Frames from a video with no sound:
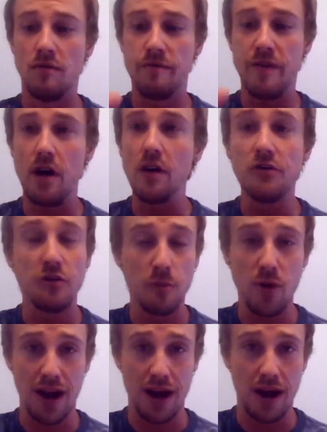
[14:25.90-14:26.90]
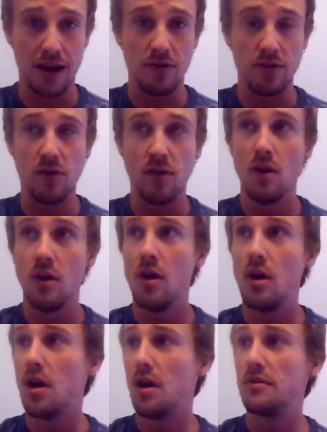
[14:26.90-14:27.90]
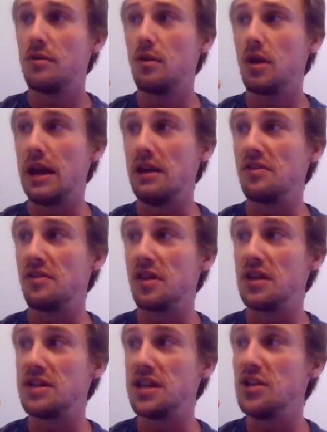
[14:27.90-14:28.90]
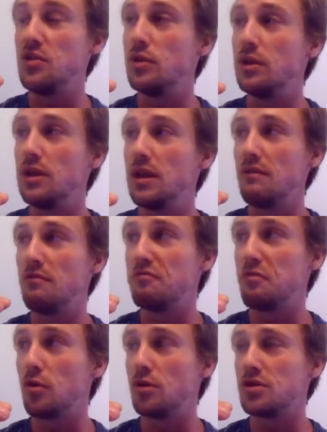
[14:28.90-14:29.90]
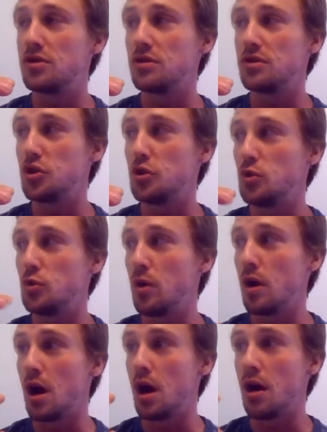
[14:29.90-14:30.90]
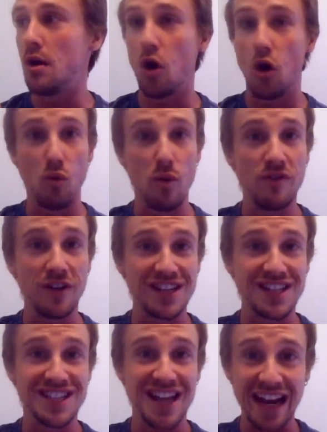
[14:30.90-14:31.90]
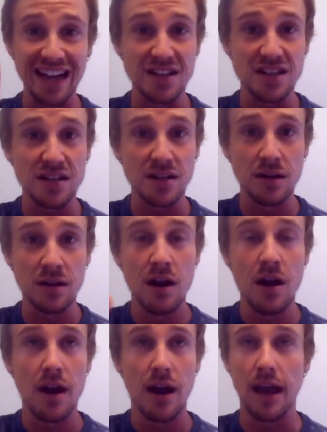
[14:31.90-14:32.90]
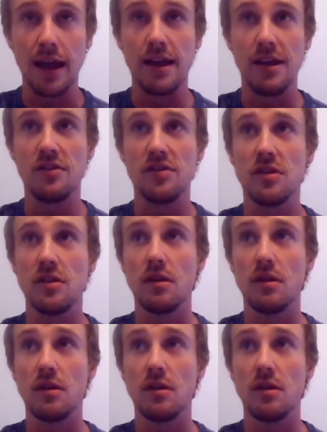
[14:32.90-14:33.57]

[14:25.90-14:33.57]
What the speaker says: falls from great heights, is continually forced to horrific sights, it